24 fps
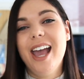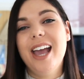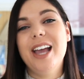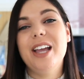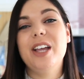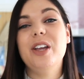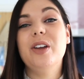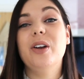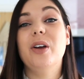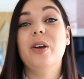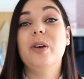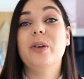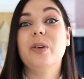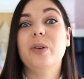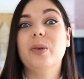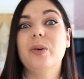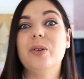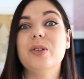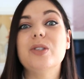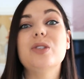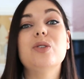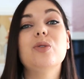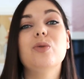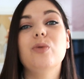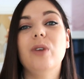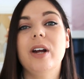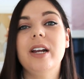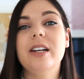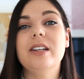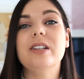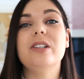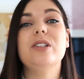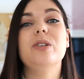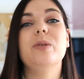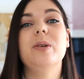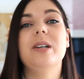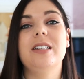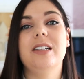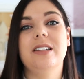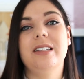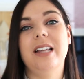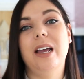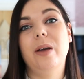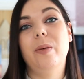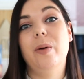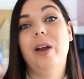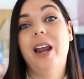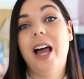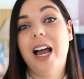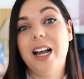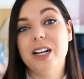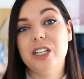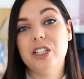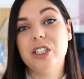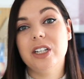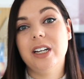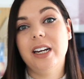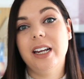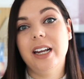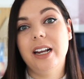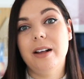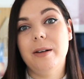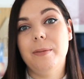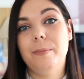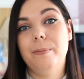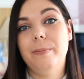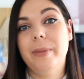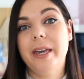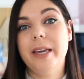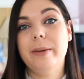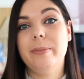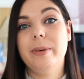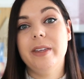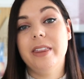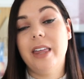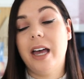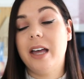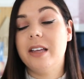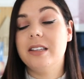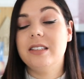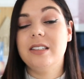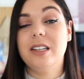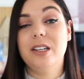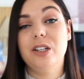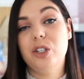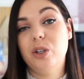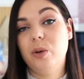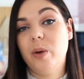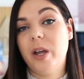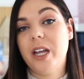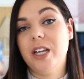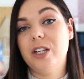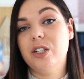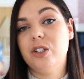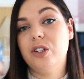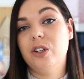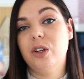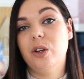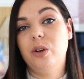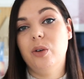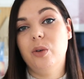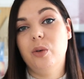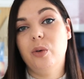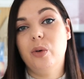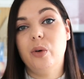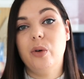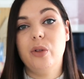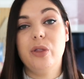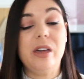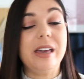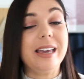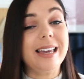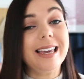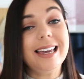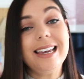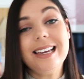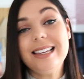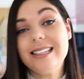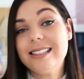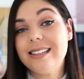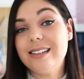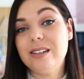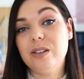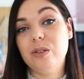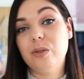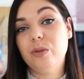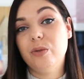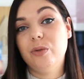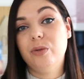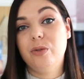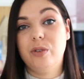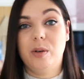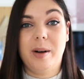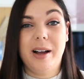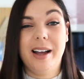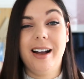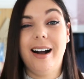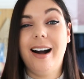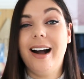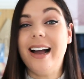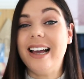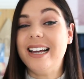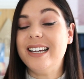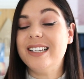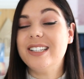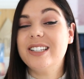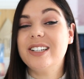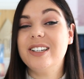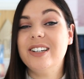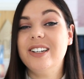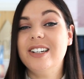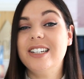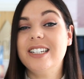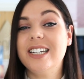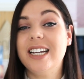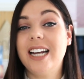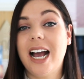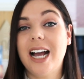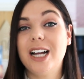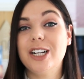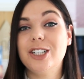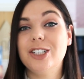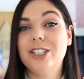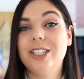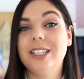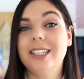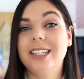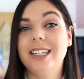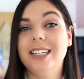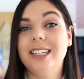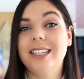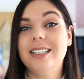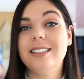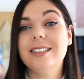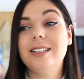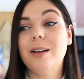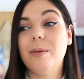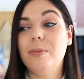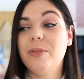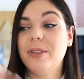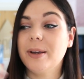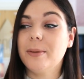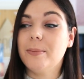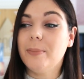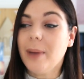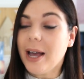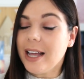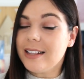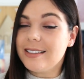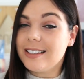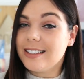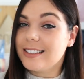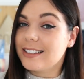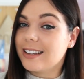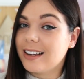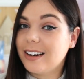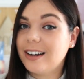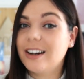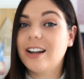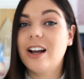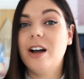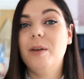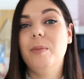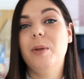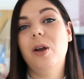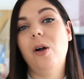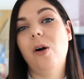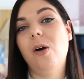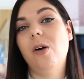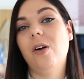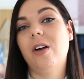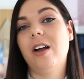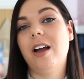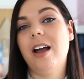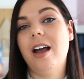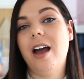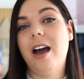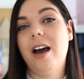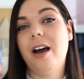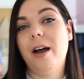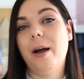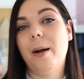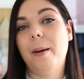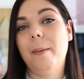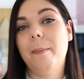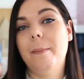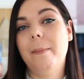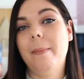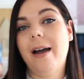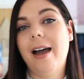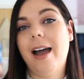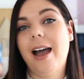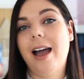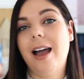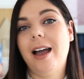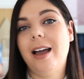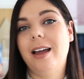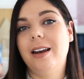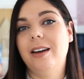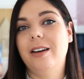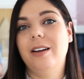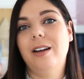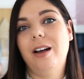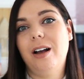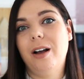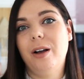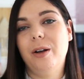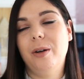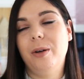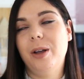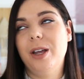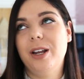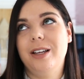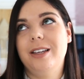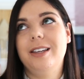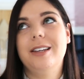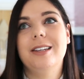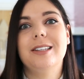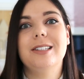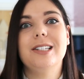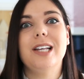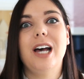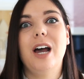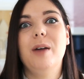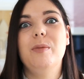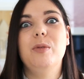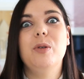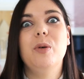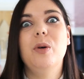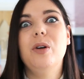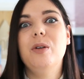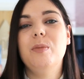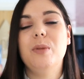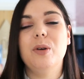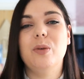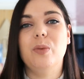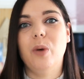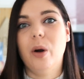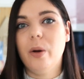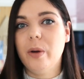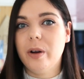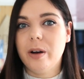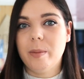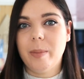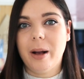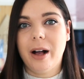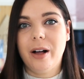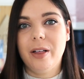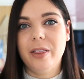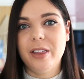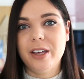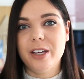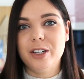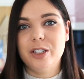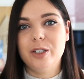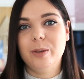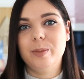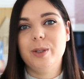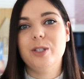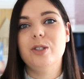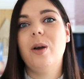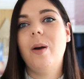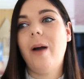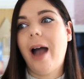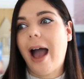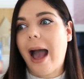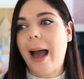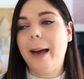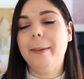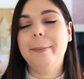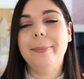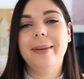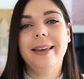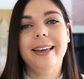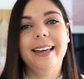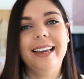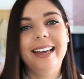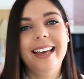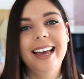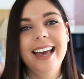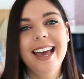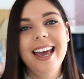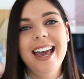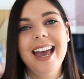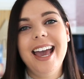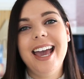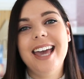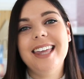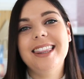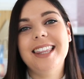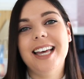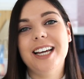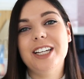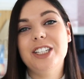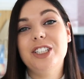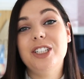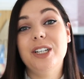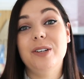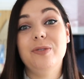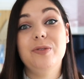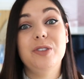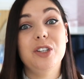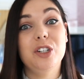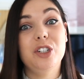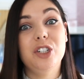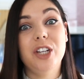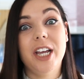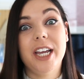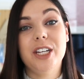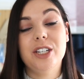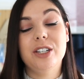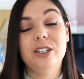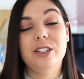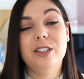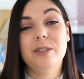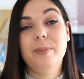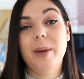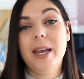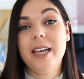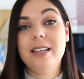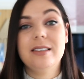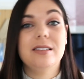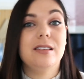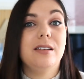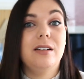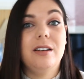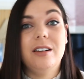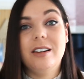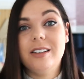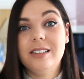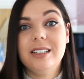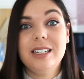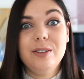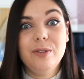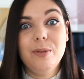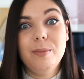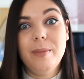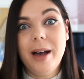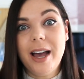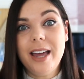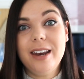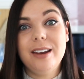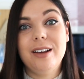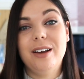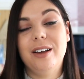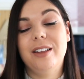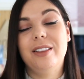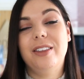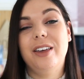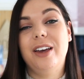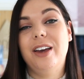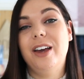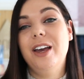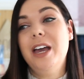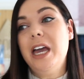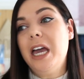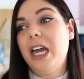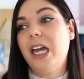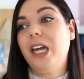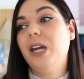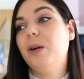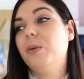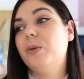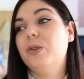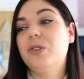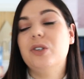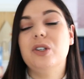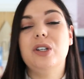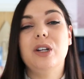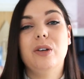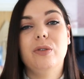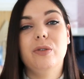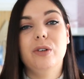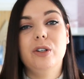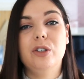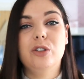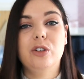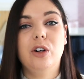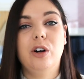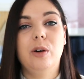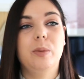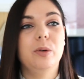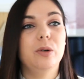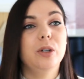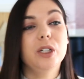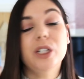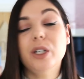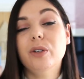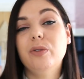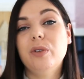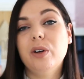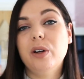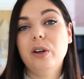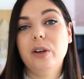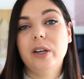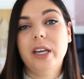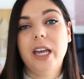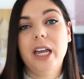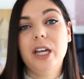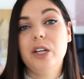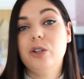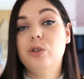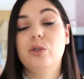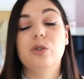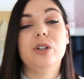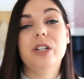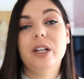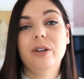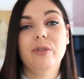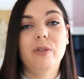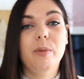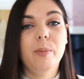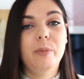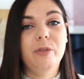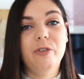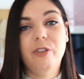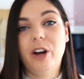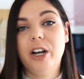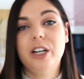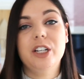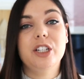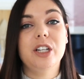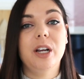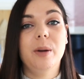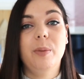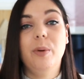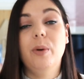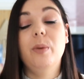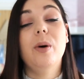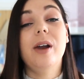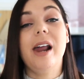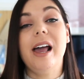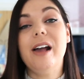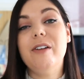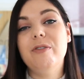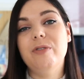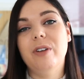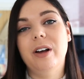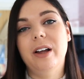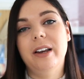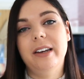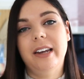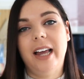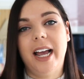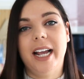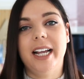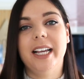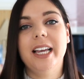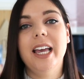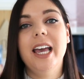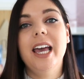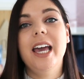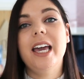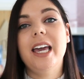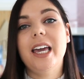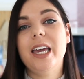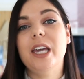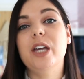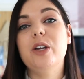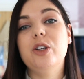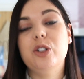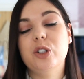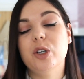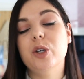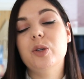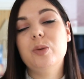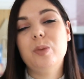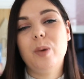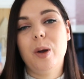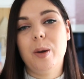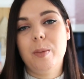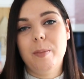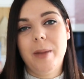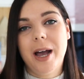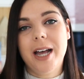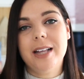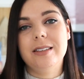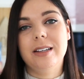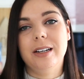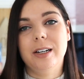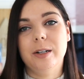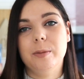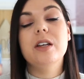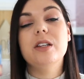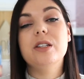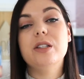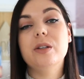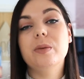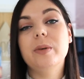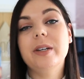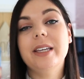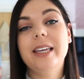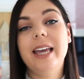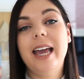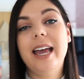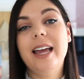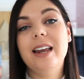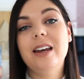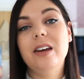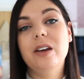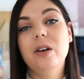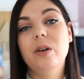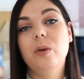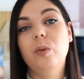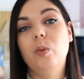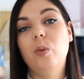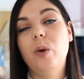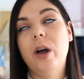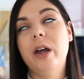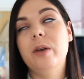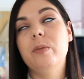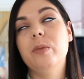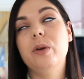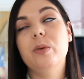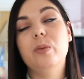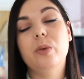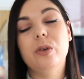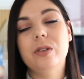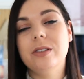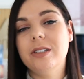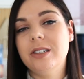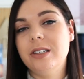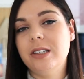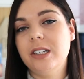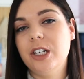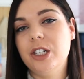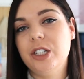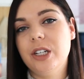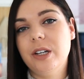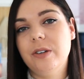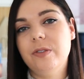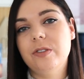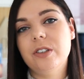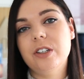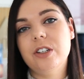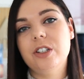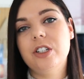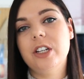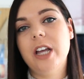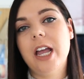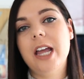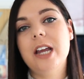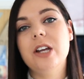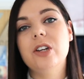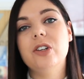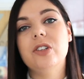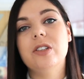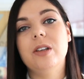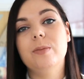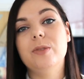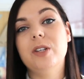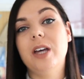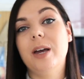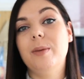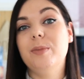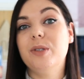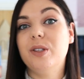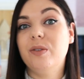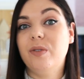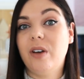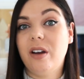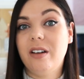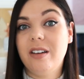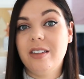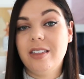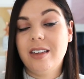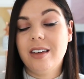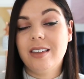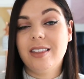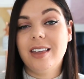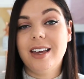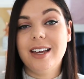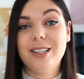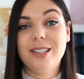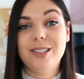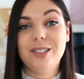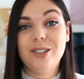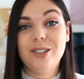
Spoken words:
you know, you're surrendered to it to say, well, actually, maybe that situation or thing isn't for my highest good, and actually something better's gonna come along. In a year's time, you won't be worried about this. You'll be so happy in that shifted changes space that it doesn't even matter that it was a different job or a different location or a different friendship or whatever. Like, it just won't matter. So again, when we want to see shift and change, sometimes the very thing that is